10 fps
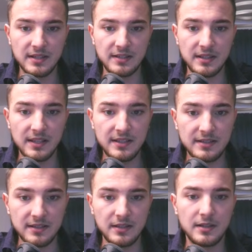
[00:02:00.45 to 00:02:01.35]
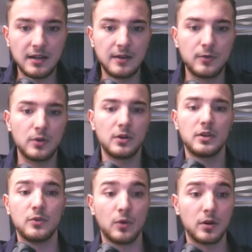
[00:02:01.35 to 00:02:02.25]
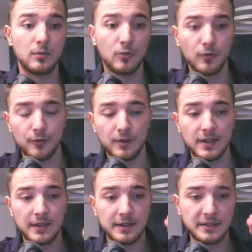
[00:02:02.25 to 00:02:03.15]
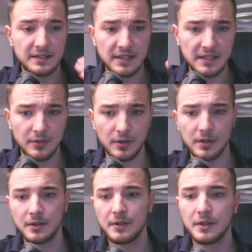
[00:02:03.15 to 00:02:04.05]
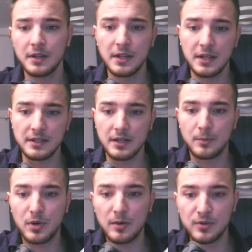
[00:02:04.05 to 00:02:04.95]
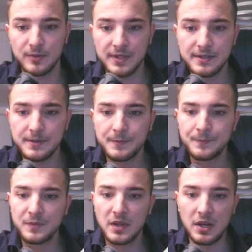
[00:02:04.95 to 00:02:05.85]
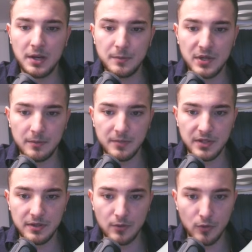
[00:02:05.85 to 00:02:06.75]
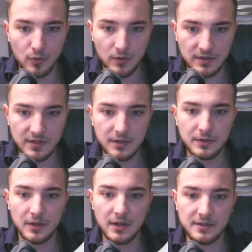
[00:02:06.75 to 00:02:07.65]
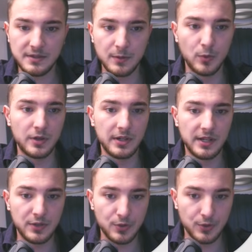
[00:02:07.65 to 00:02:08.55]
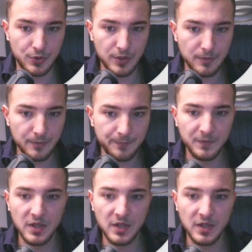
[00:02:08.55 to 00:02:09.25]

can easily cover your monthly retainer. Their problem is Airbnb owns the customer relationship.